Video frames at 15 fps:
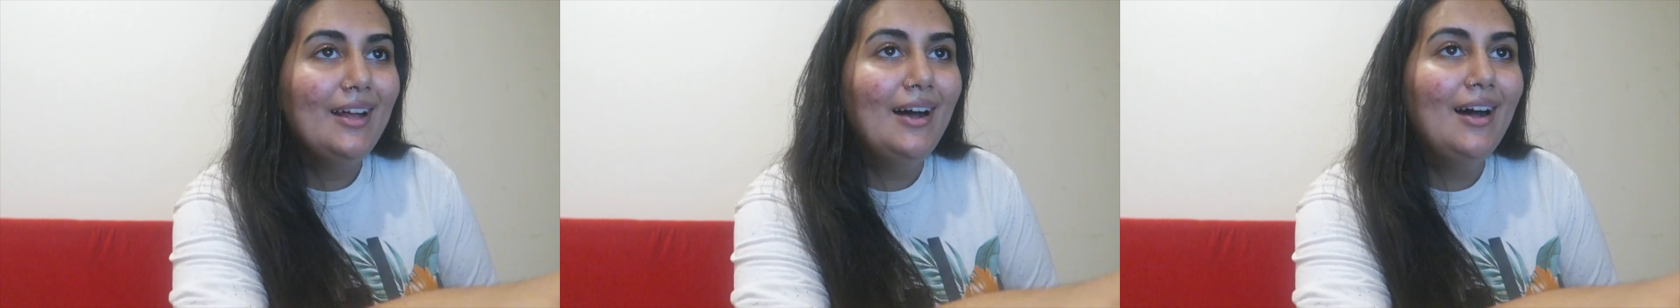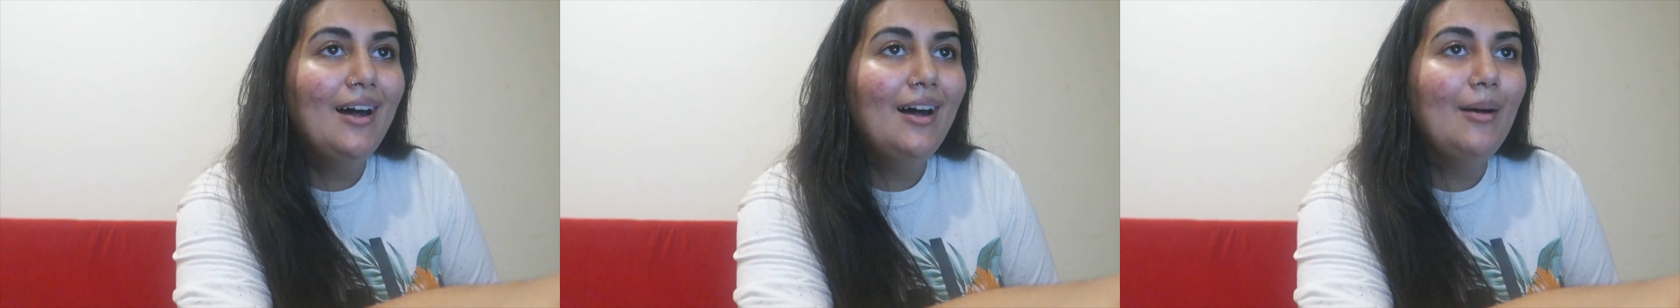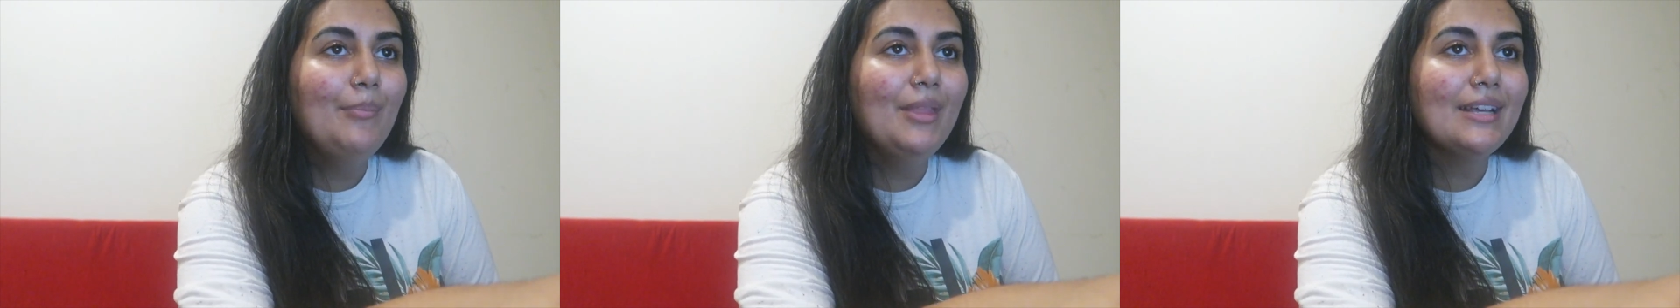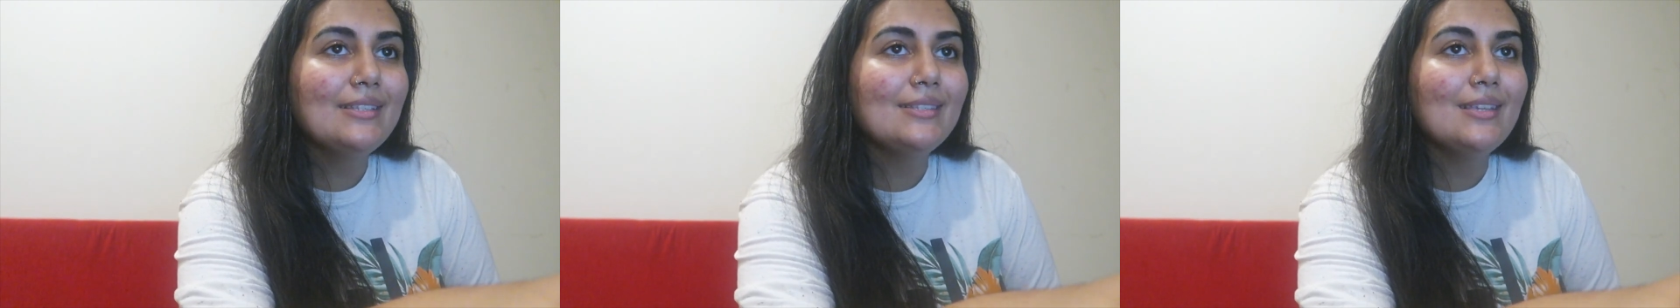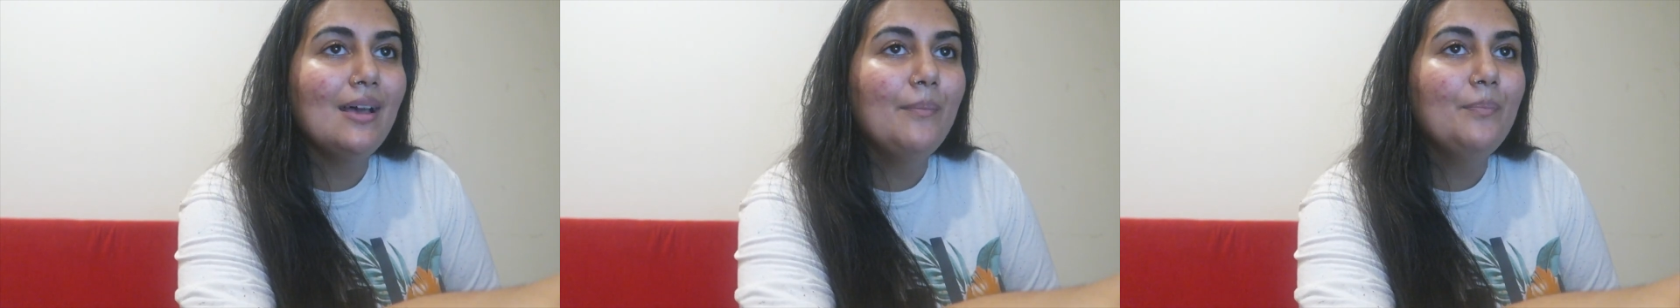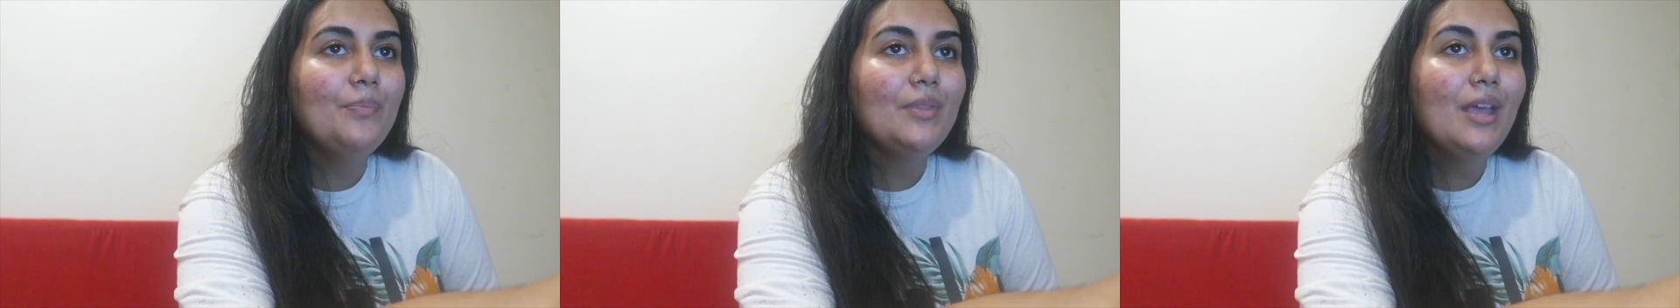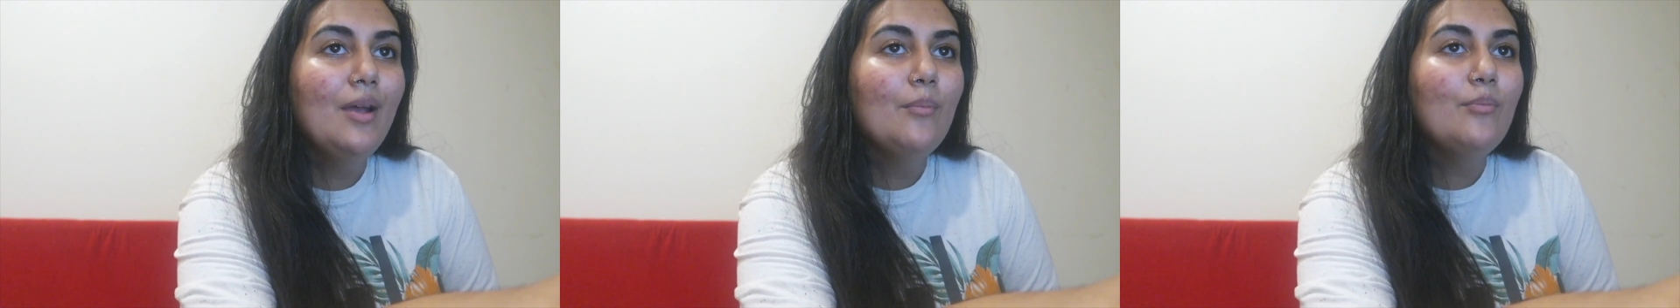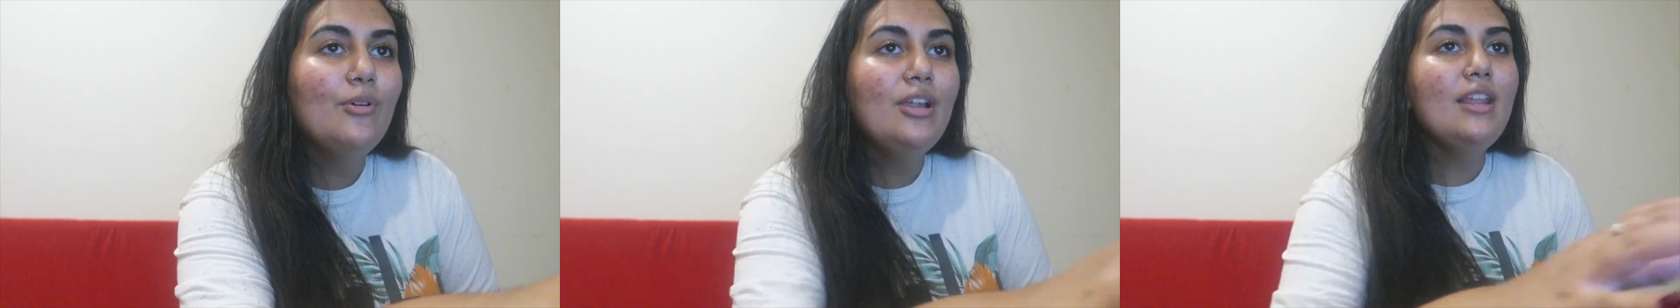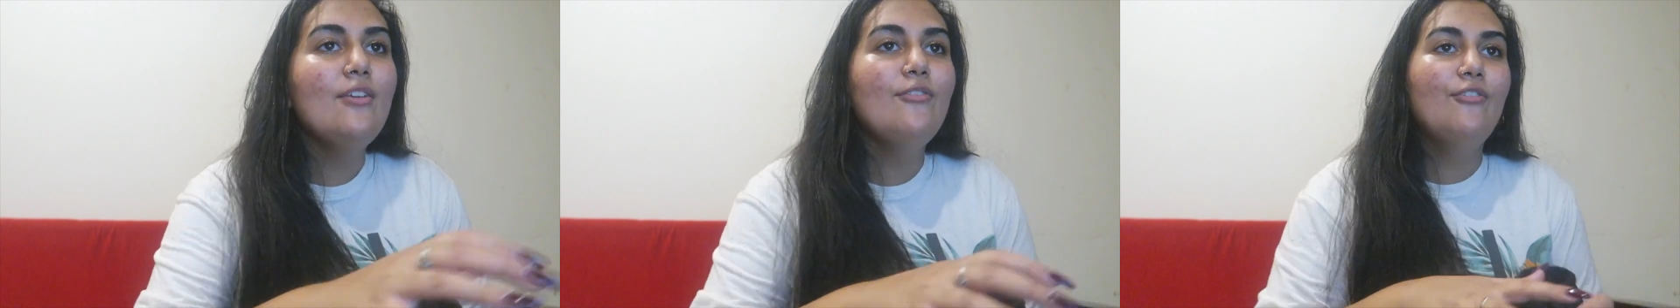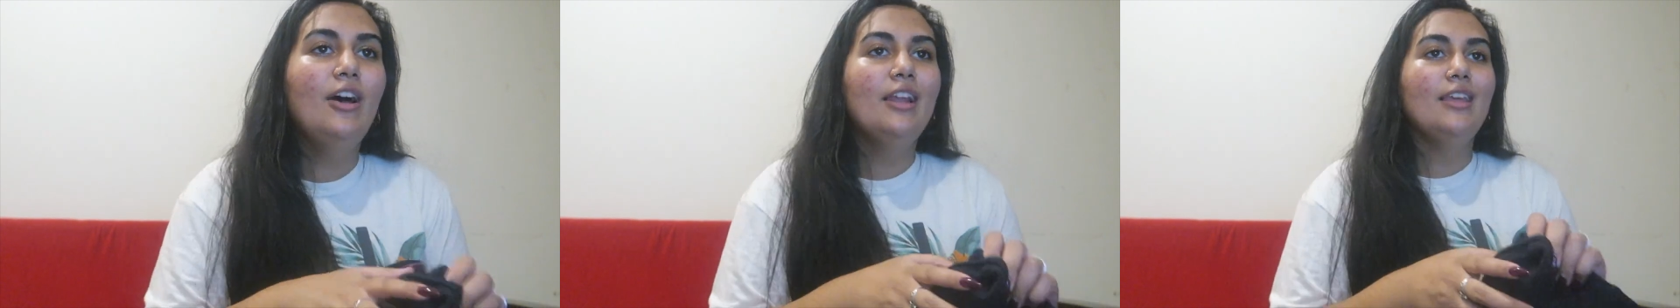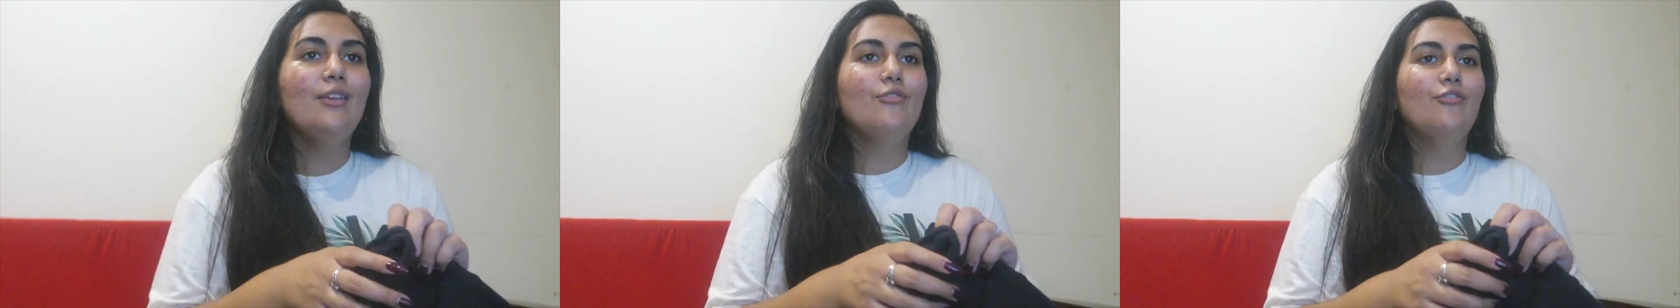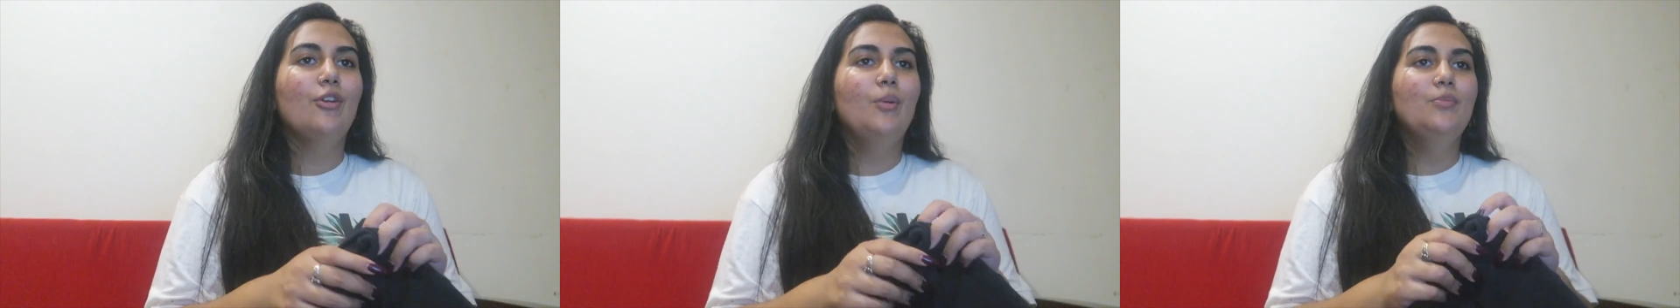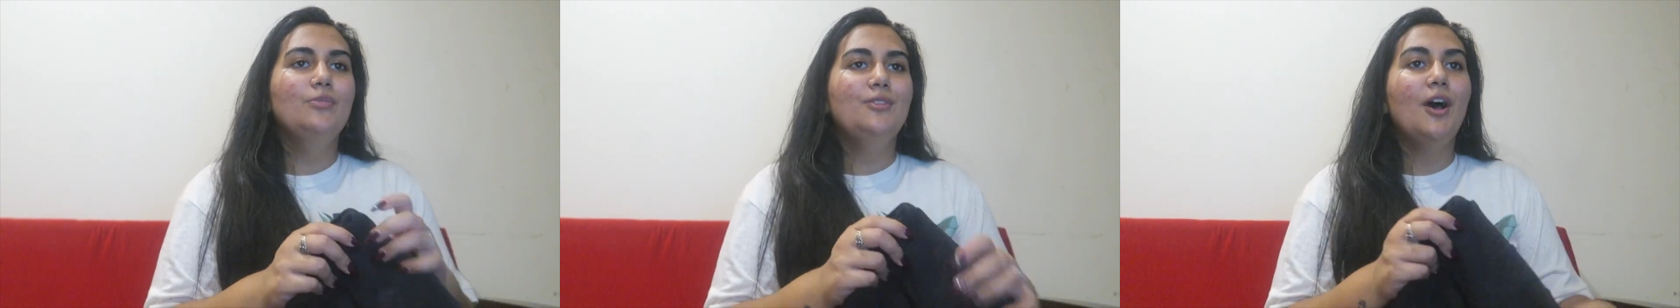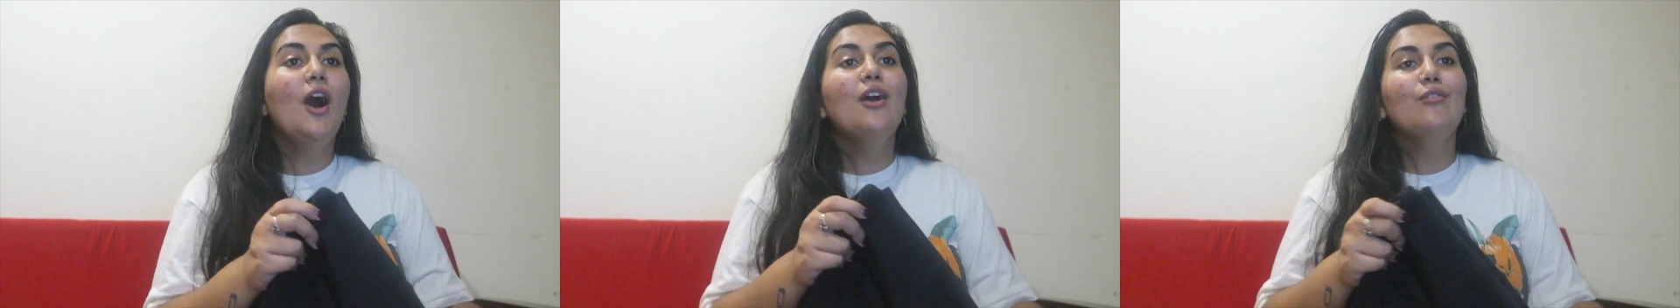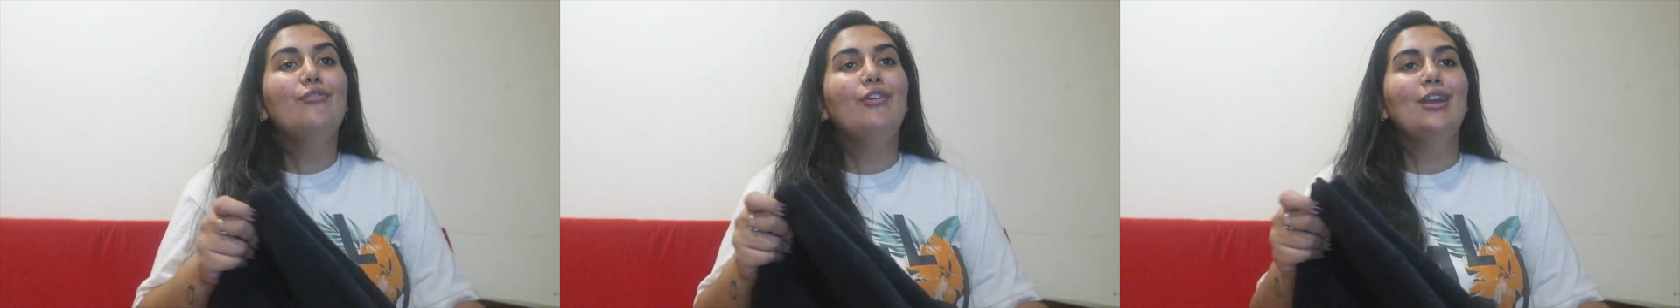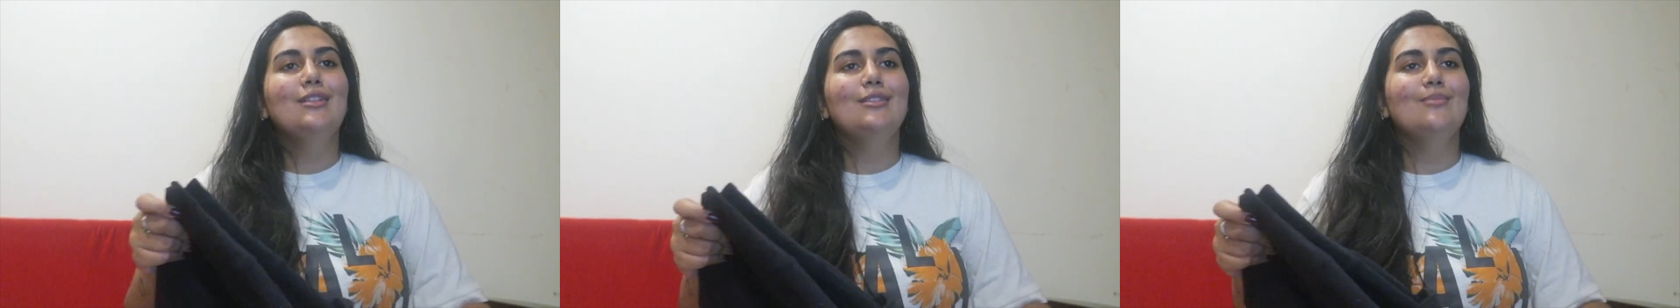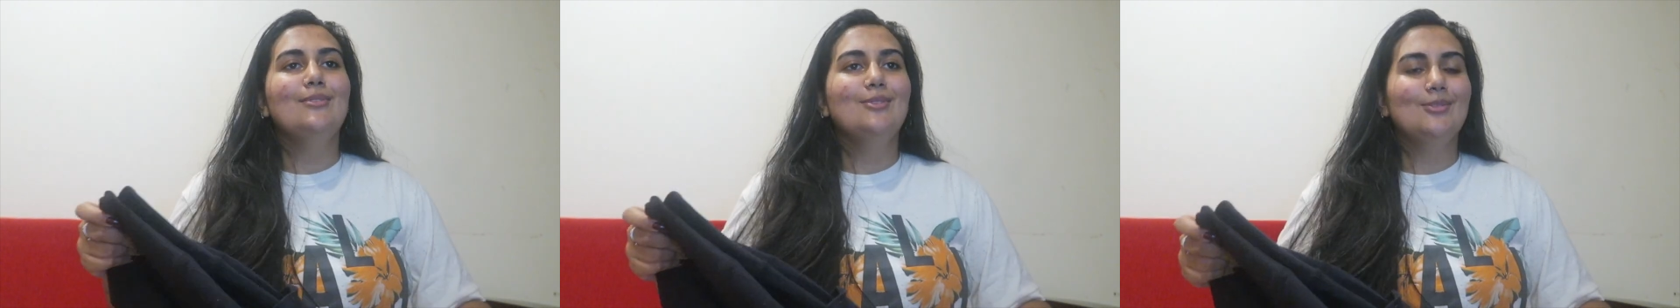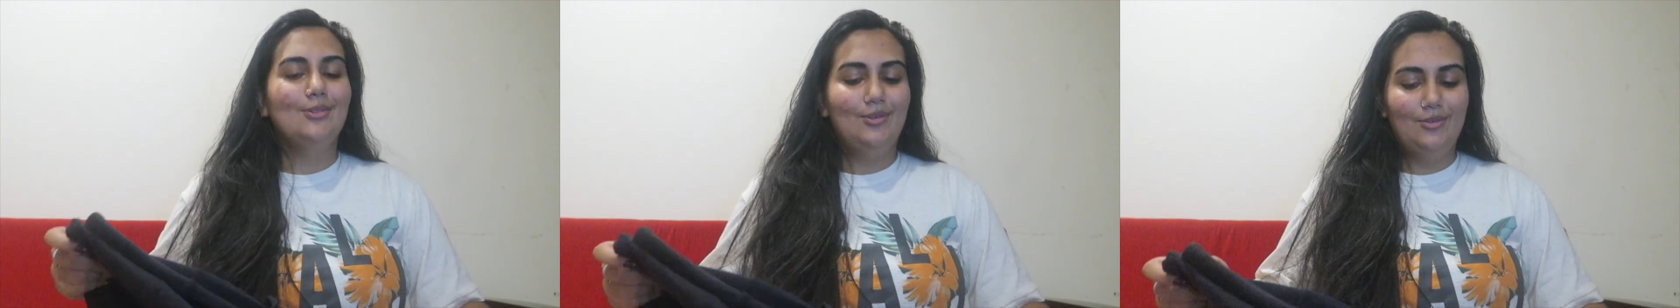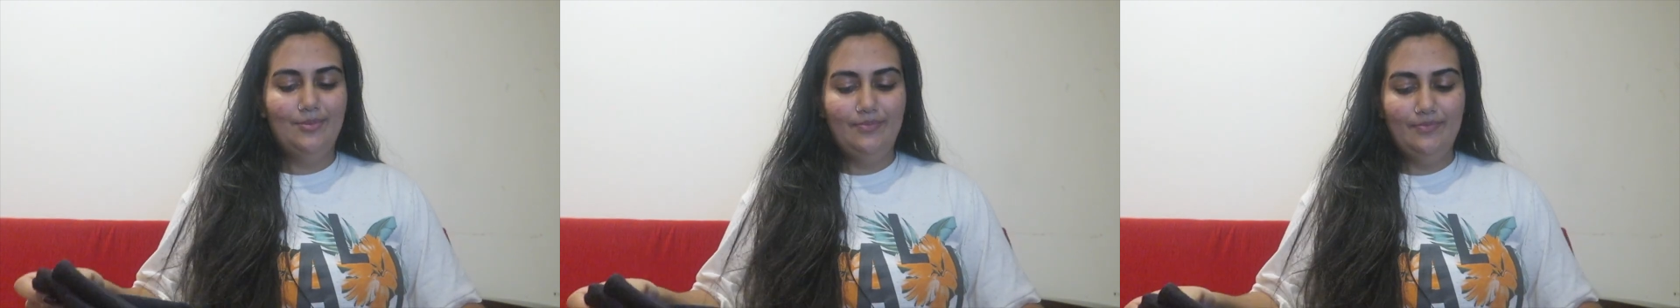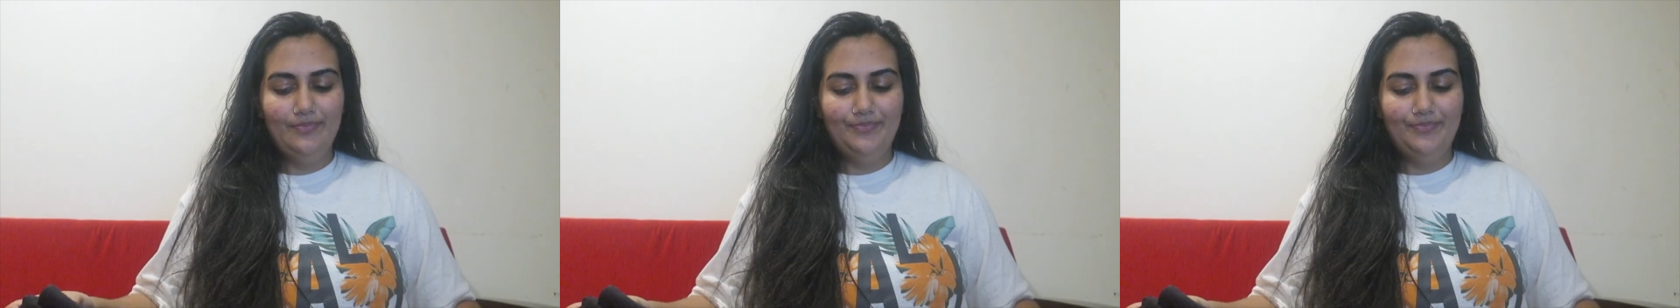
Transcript: Next up, Pretty Funny from Dogfight the Musical.